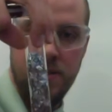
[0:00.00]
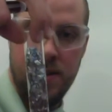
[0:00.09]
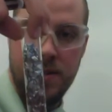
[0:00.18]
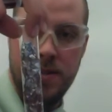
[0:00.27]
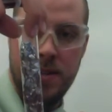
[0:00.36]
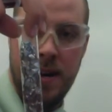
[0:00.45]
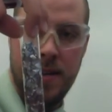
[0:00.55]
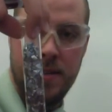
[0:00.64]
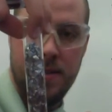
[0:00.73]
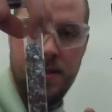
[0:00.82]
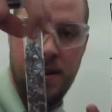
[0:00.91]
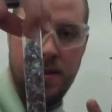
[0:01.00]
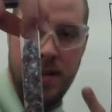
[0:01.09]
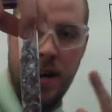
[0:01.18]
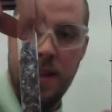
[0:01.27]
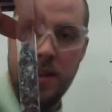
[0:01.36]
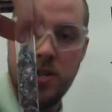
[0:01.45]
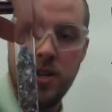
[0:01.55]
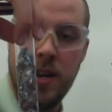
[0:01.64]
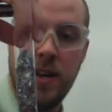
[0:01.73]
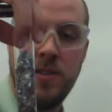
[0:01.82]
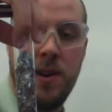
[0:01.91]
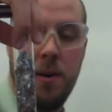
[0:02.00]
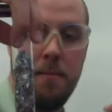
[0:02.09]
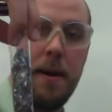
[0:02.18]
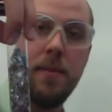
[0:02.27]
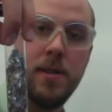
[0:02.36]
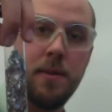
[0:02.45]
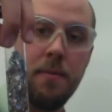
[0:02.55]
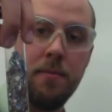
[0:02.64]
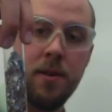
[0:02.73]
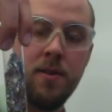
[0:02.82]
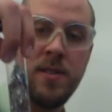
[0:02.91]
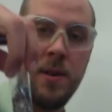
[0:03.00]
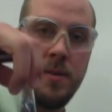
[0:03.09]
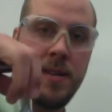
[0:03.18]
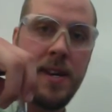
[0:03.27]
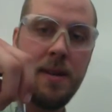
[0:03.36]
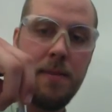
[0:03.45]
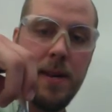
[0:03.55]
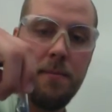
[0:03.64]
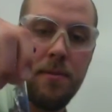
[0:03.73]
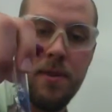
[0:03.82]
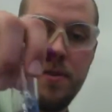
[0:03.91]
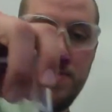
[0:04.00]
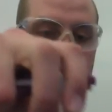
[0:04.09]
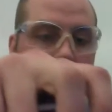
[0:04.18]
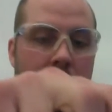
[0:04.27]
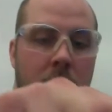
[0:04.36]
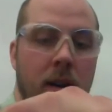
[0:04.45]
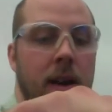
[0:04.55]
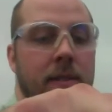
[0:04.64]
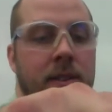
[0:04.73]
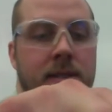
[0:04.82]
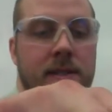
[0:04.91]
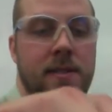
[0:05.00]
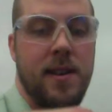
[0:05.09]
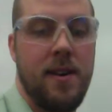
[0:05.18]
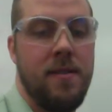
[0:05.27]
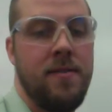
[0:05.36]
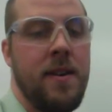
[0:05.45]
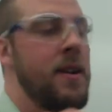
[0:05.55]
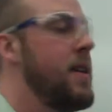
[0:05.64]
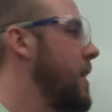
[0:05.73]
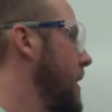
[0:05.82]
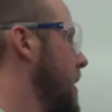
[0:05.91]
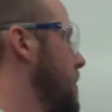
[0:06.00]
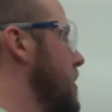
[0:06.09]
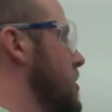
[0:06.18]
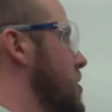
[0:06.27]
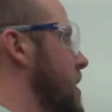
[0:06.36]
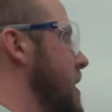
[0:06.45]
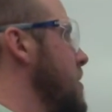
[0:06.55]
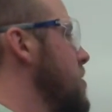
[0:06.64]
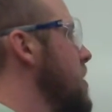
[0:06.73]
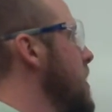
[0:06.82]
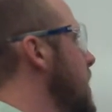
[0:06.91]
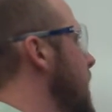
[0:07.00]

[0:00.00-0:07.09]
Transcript: There's a color change, there were bubbles being produced, there was heat being produced. Those are all evidences of chemical change.